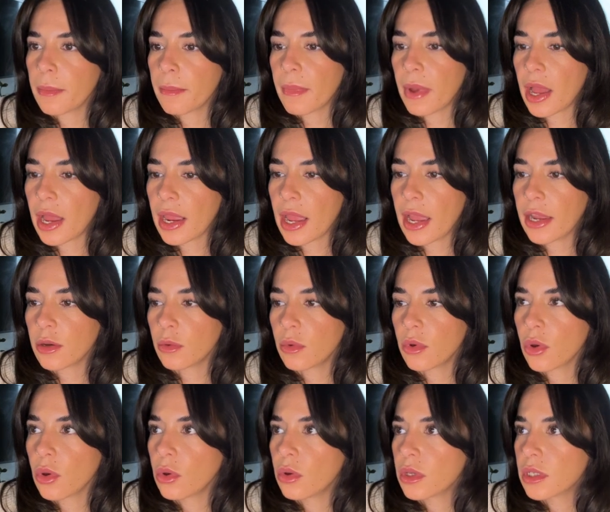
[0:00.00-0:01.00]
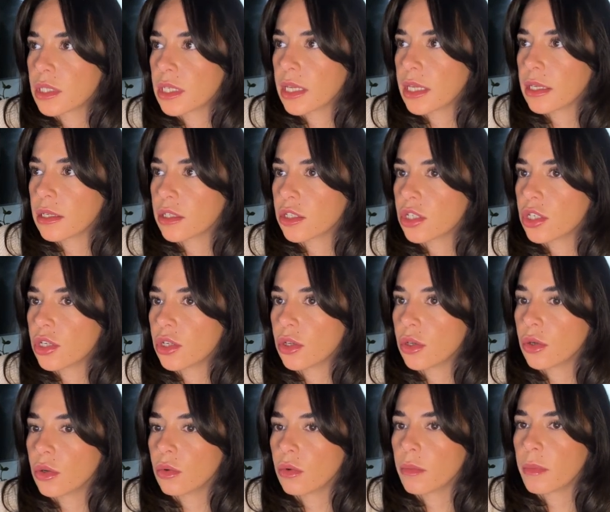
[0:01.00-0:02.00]
my annual goals
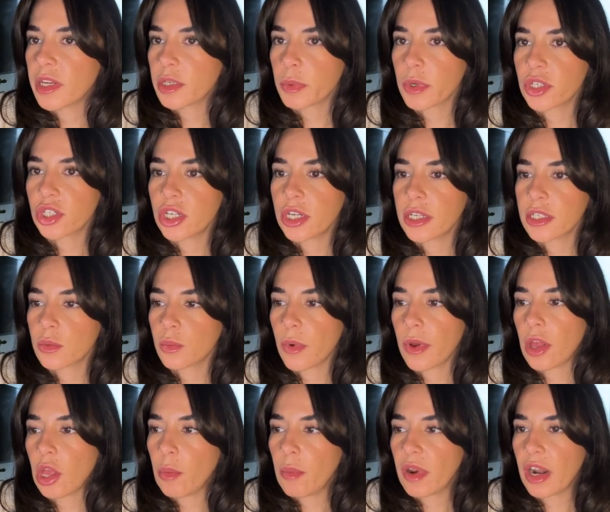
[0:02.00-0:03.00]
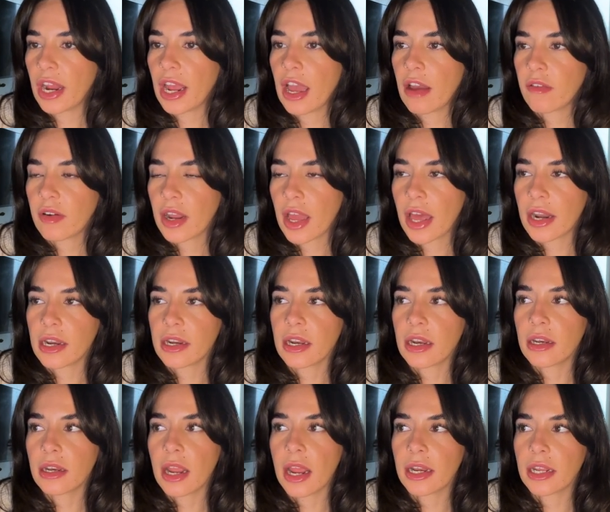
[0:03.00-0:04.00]
into my spreadsheet as well, but I haven't added
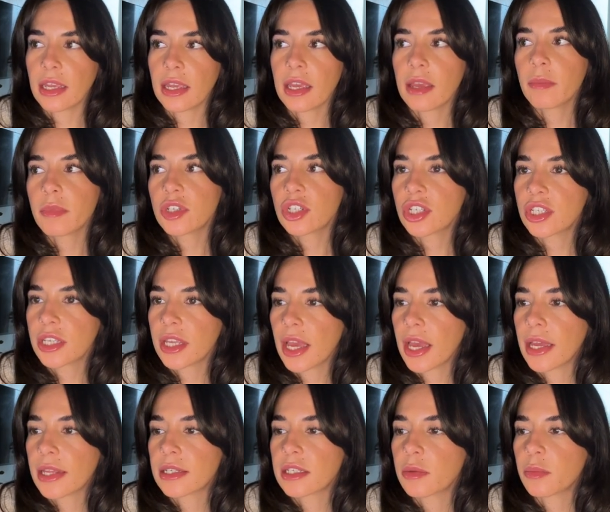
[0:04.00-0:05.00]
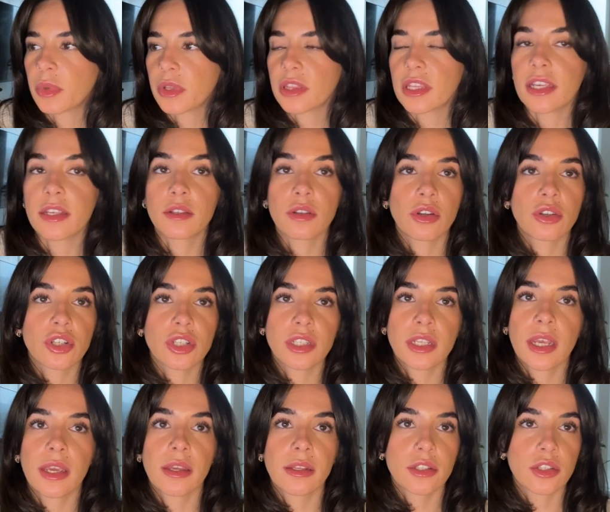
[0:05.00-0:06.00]
in any images yet, but these are just
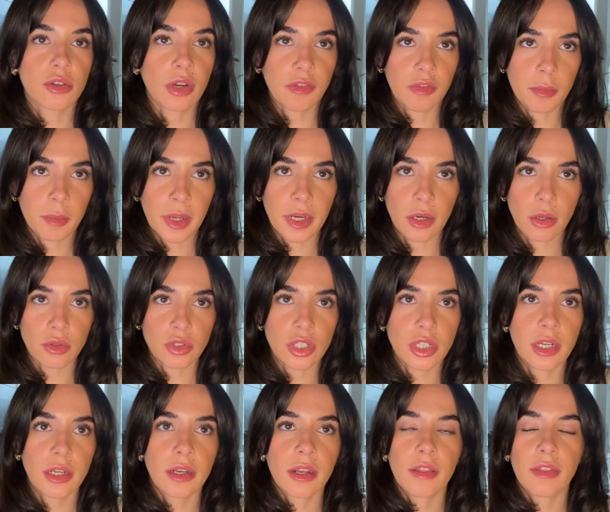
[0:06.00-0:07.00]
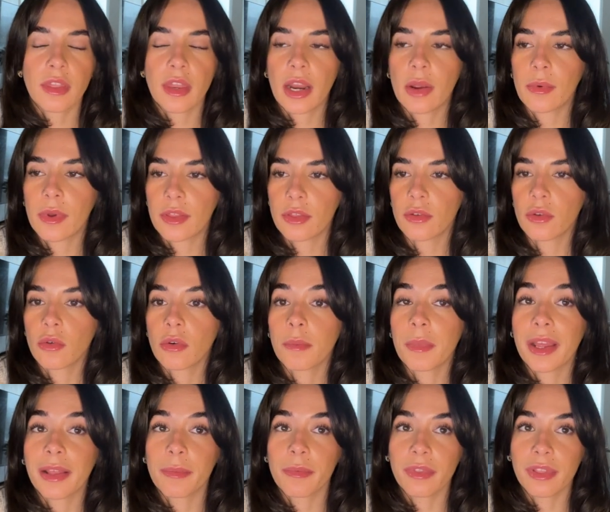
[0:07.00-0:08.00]
taken straight from my Notion that I went through in
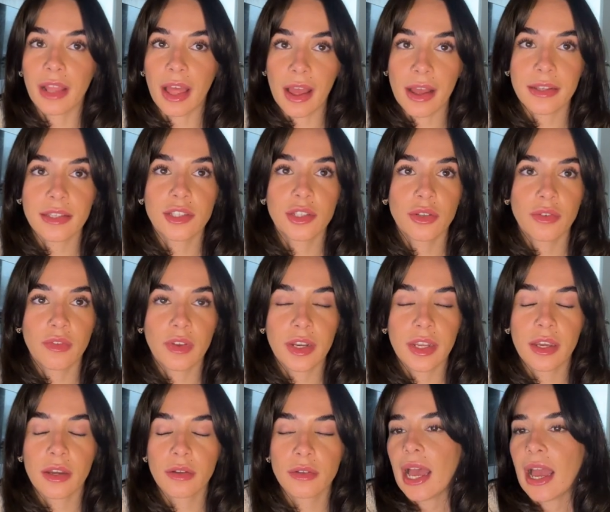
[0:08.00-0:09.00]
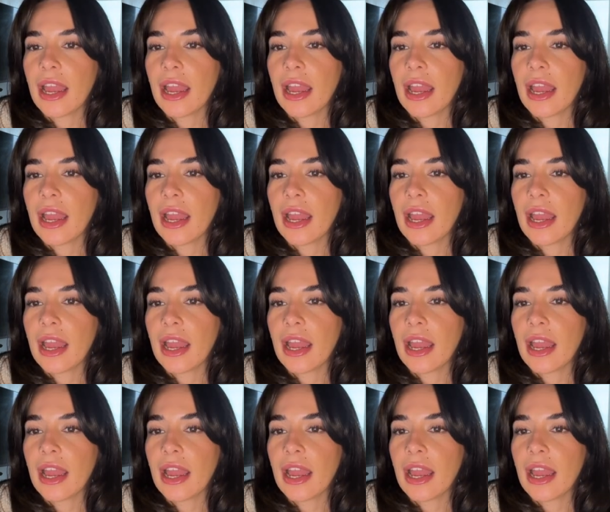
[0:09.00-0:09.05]
my last 2 videos.